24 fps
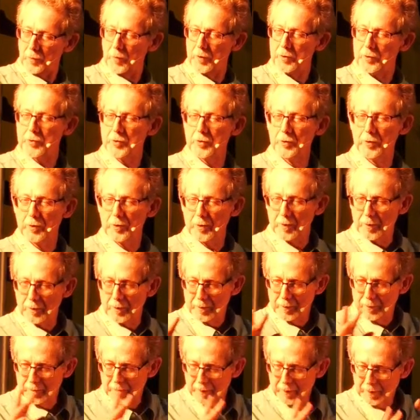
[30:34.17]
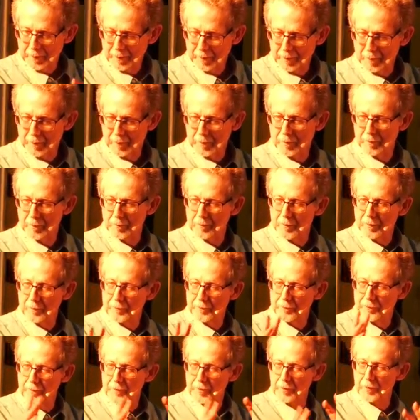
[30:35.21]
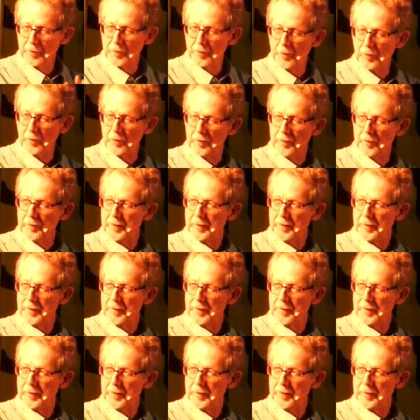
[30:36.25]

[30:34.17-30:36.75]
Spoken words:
wants you to feel